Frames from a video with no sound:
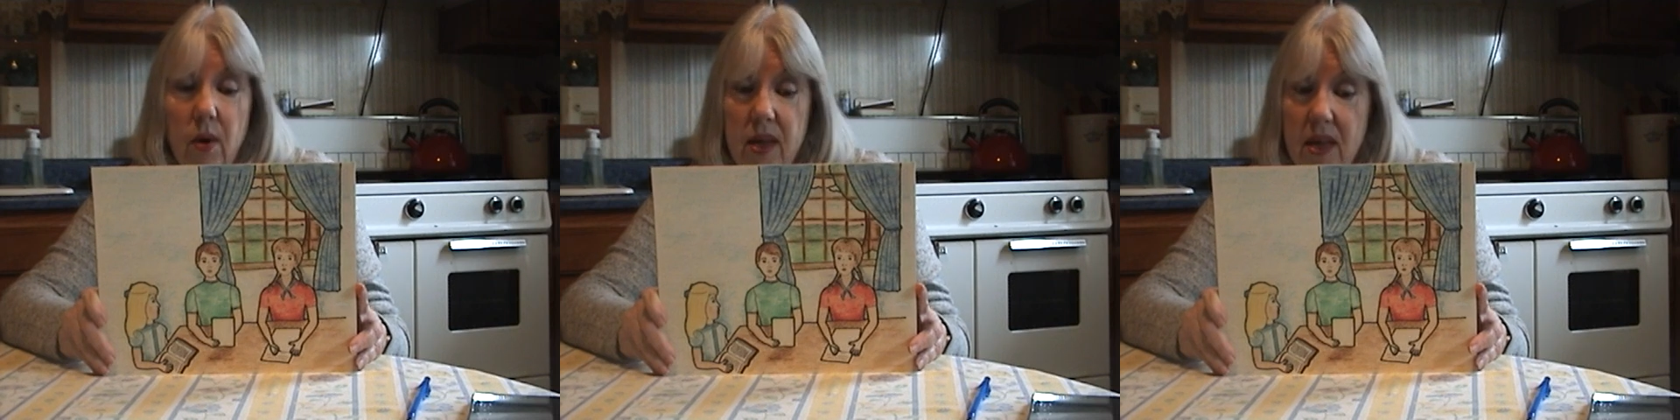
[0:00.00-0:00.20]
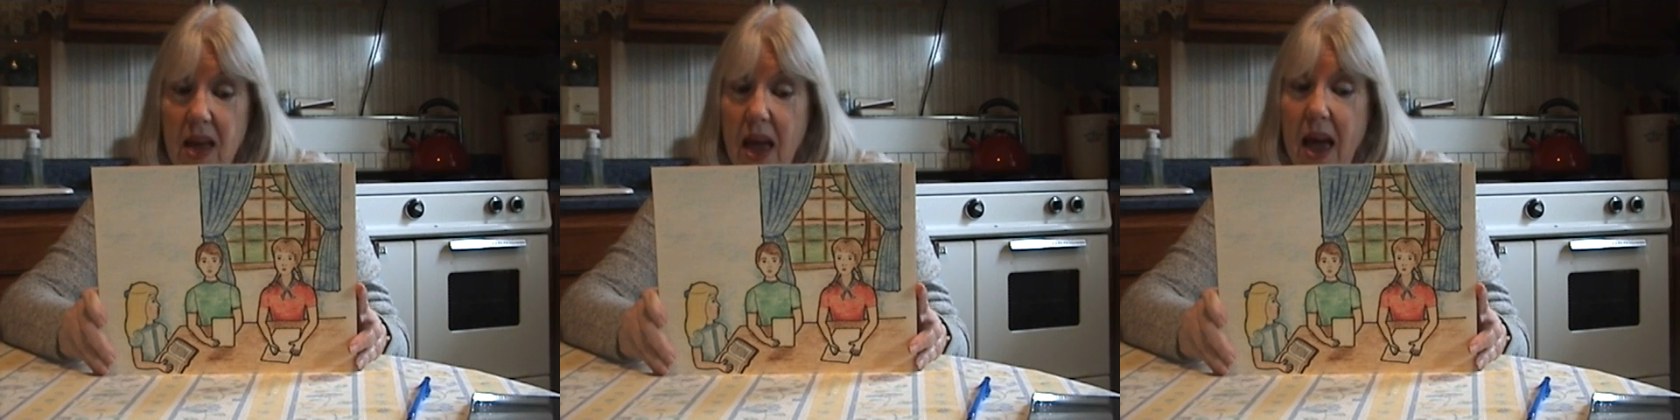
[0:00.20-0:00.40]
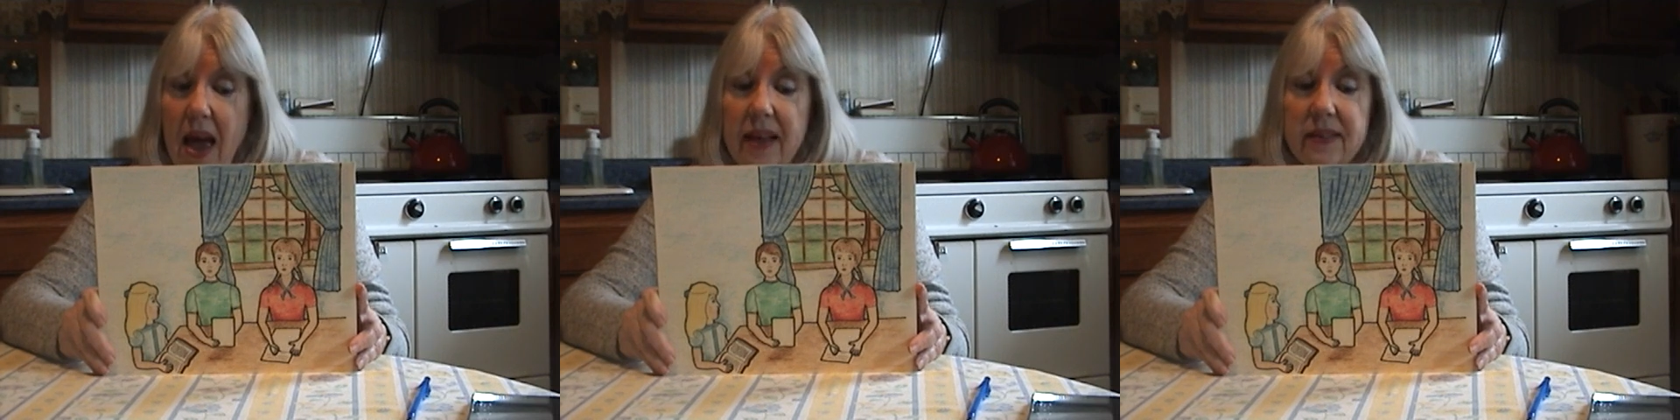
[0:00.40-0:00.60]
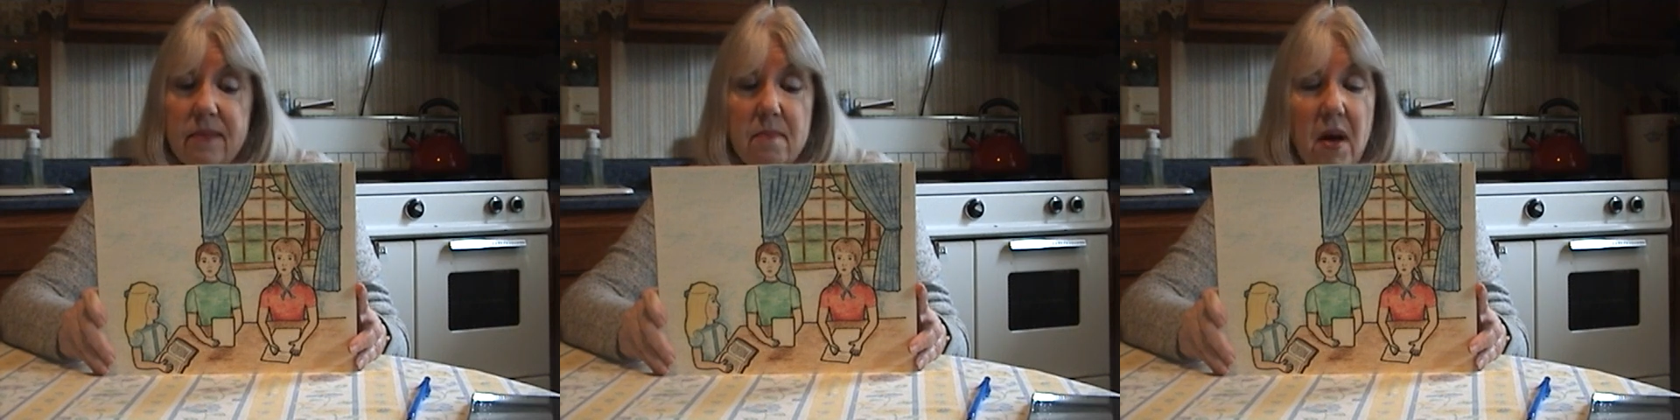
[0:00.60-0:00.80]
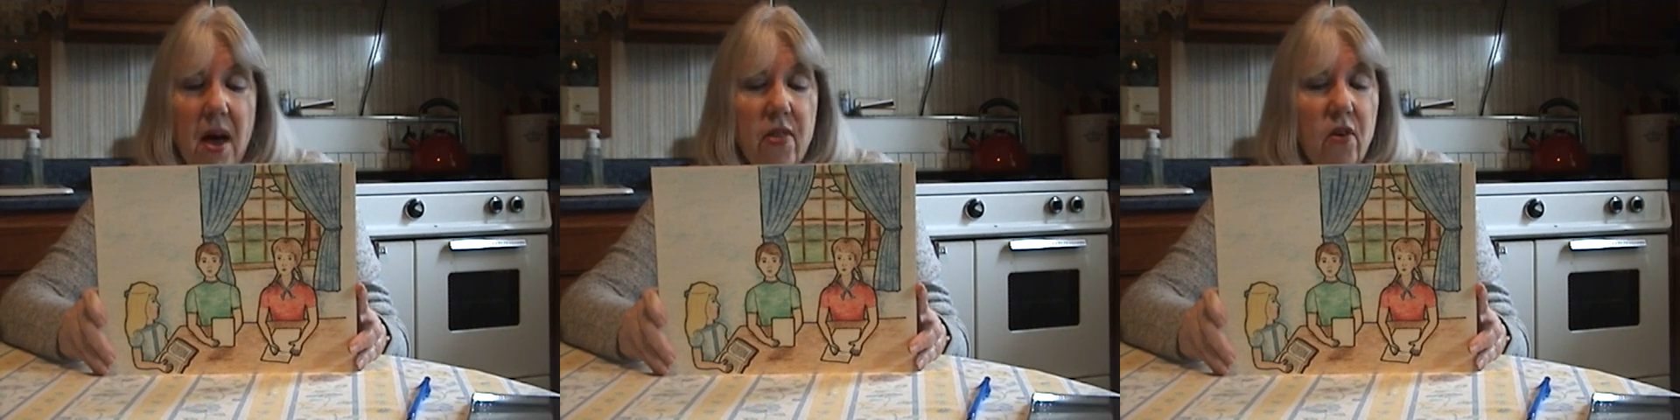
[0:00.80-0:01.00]
Yes,
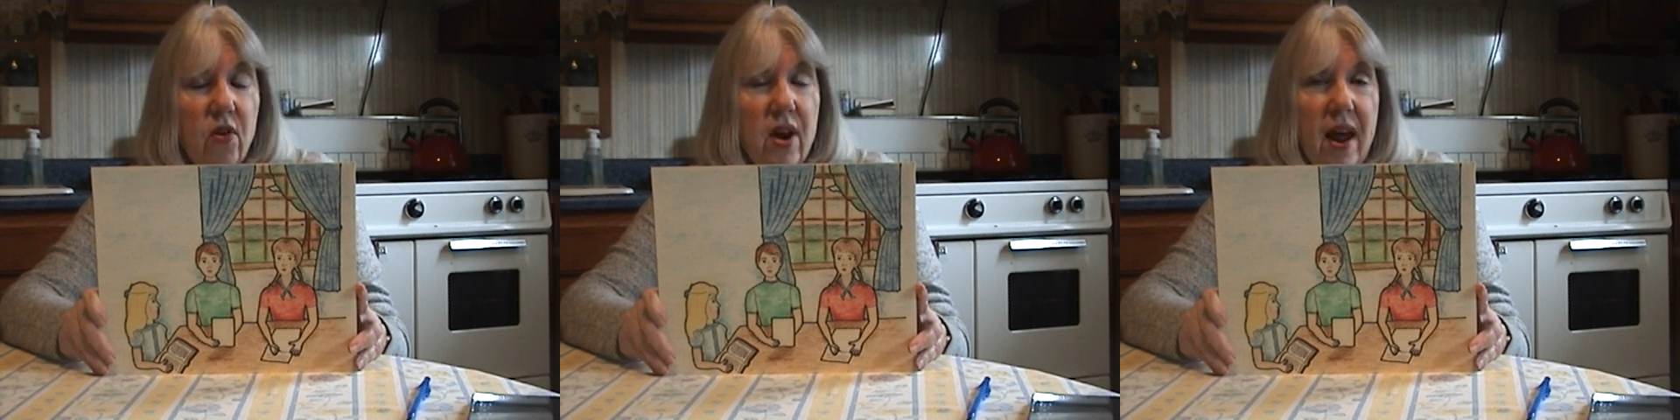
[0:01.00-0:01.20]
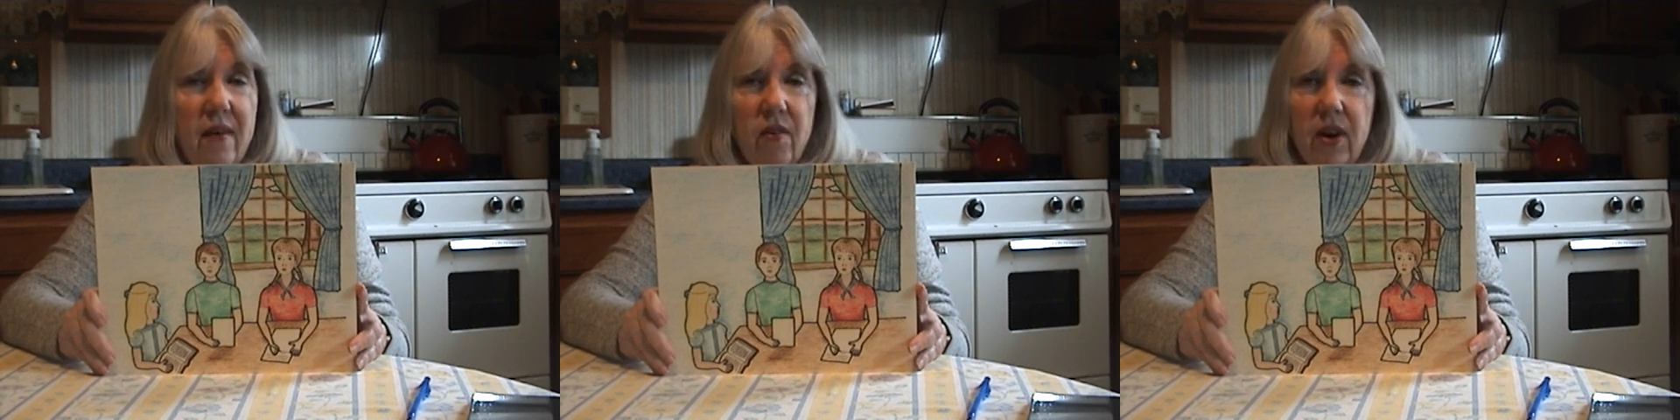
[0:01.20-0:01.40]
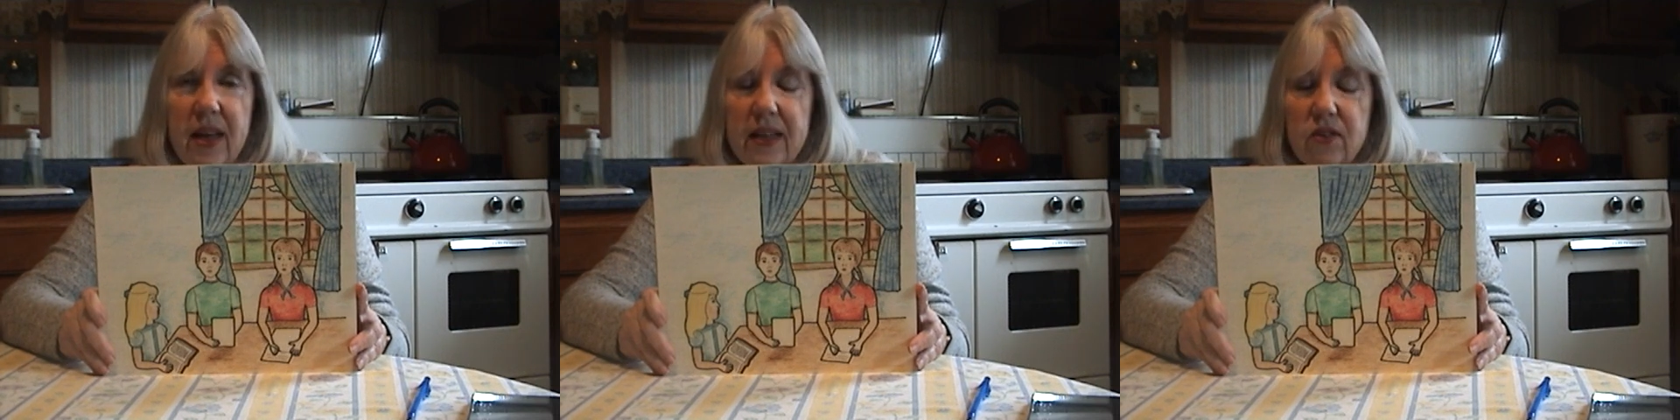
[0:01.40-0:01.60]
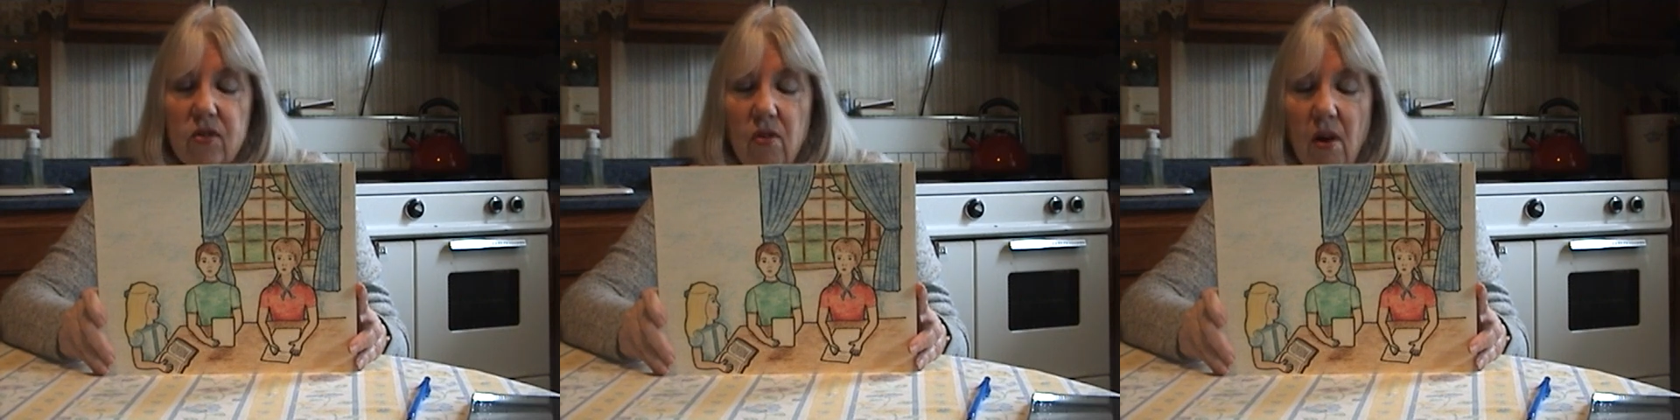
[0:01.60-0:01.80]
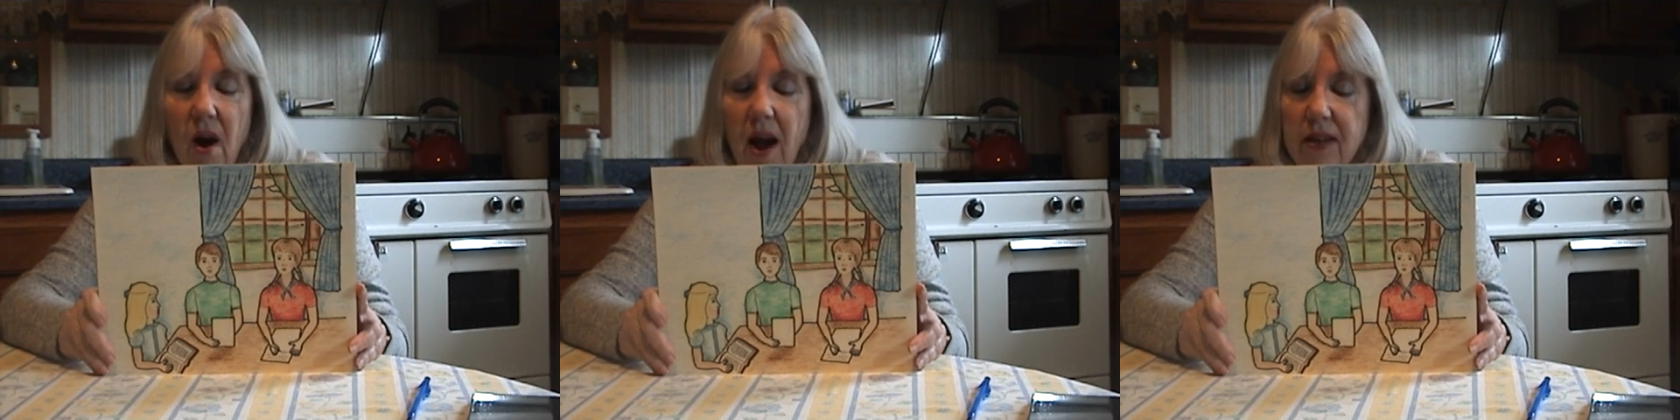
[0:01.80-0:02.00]
Mother never gets
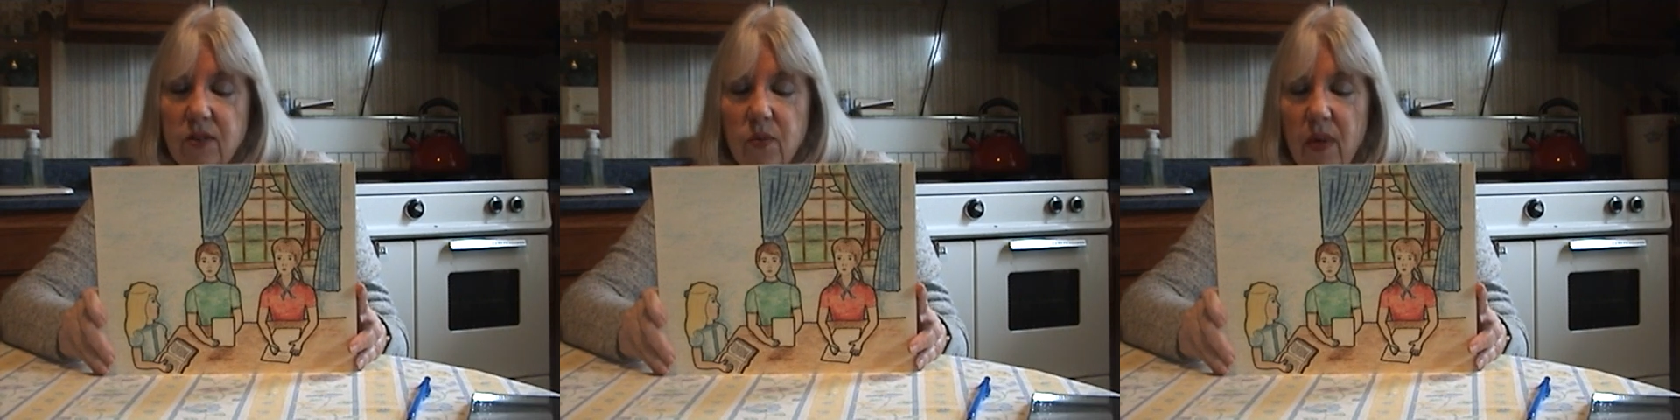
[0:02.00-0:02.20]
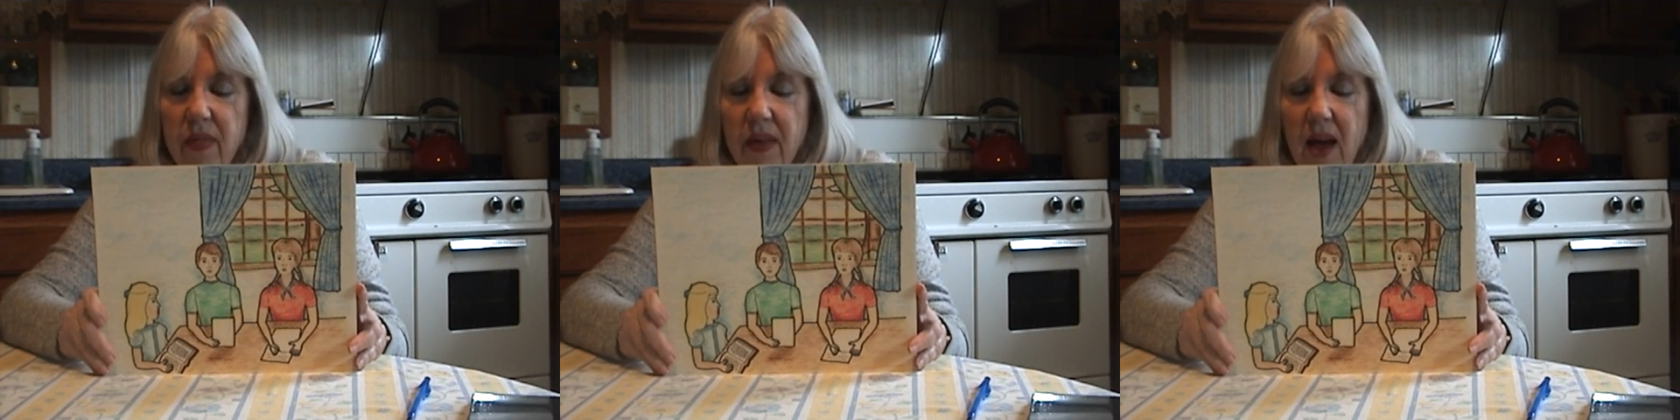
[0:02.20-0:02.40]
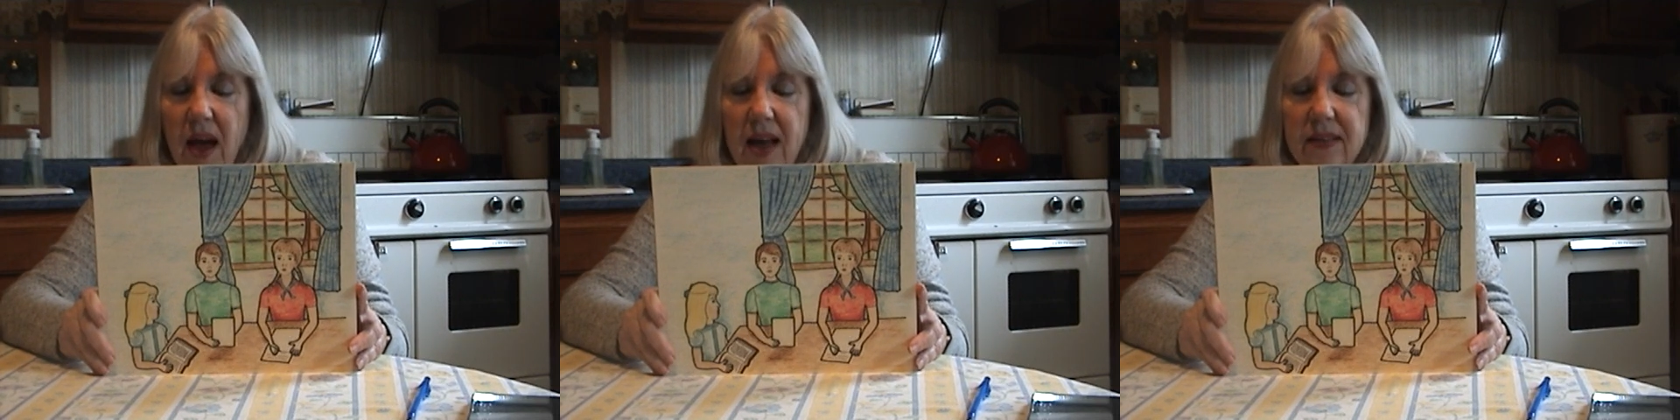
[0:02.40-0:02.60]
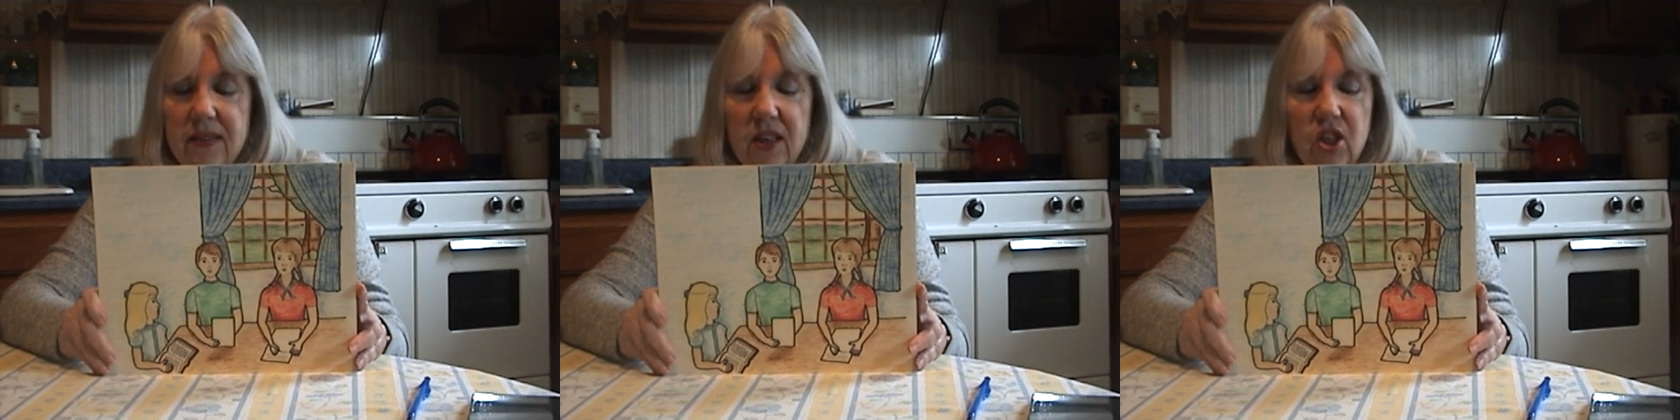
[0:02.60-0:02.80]
cross with us,